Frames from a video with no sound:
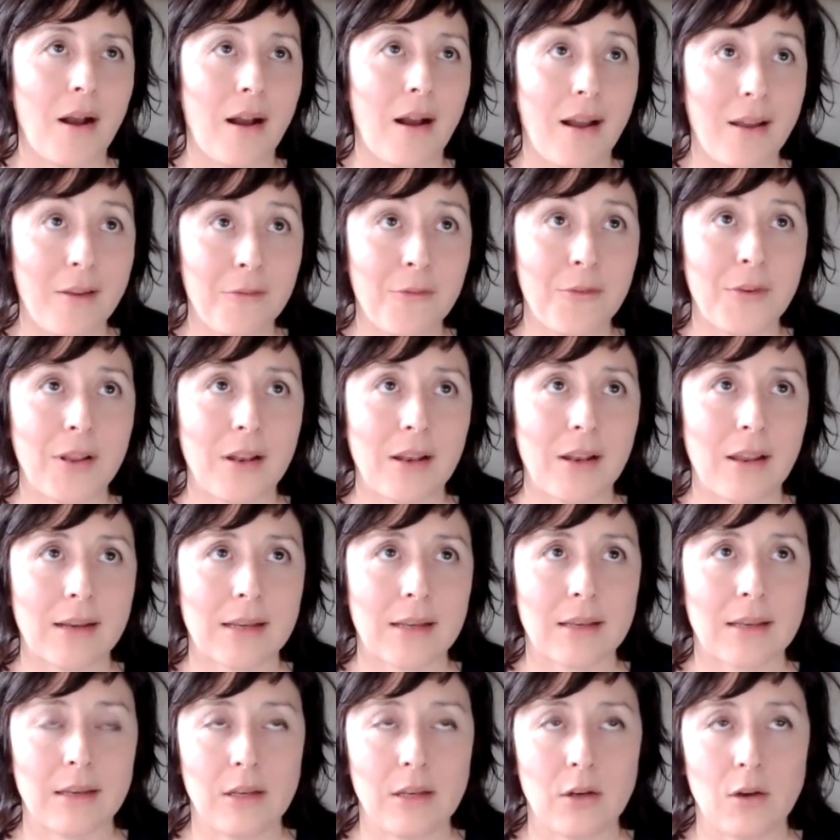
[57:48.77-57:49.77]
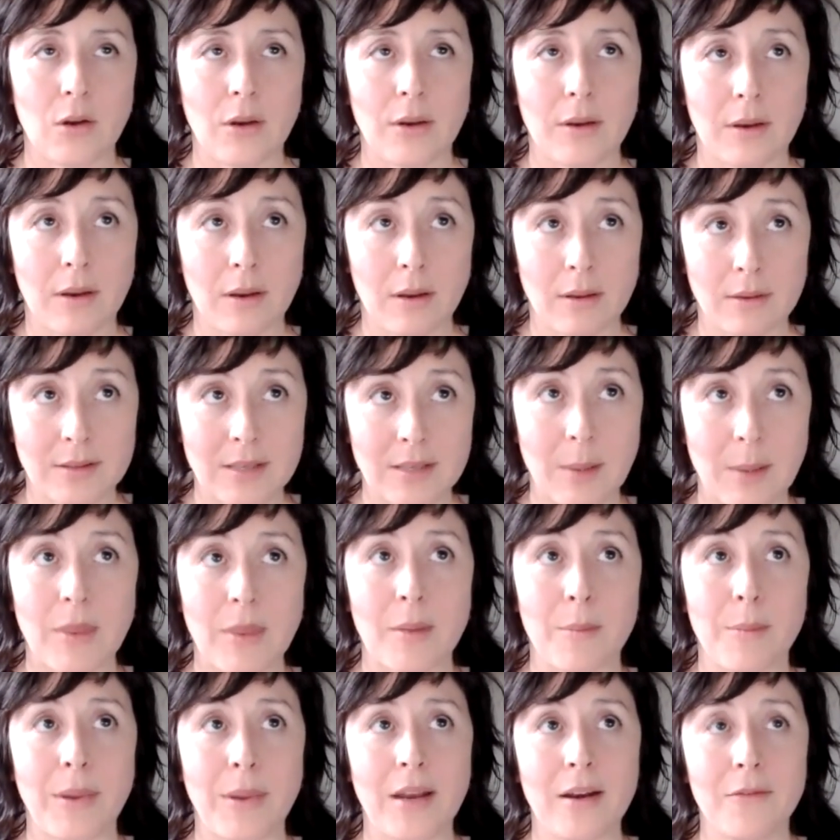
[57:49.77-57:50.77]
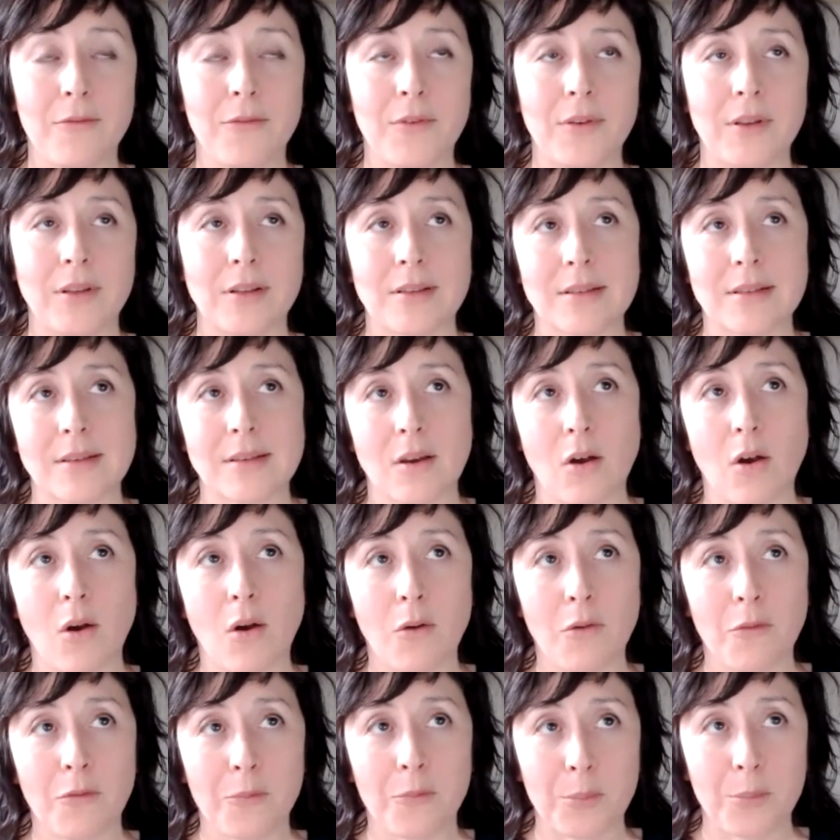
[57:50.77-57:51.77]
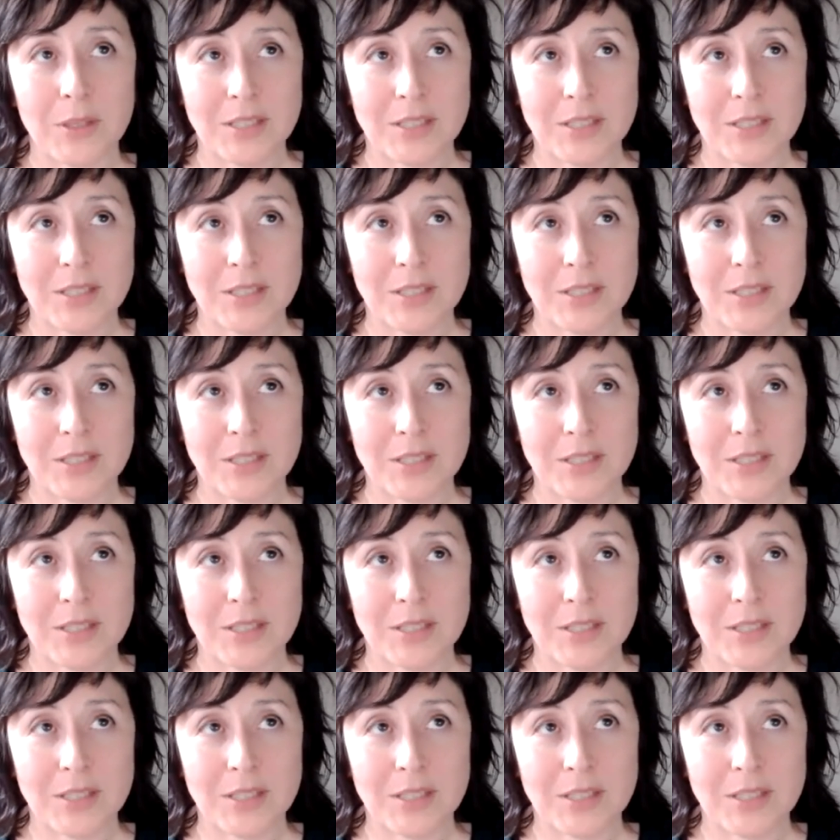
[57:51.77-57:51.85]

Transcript: I feel like you know some of the benefits of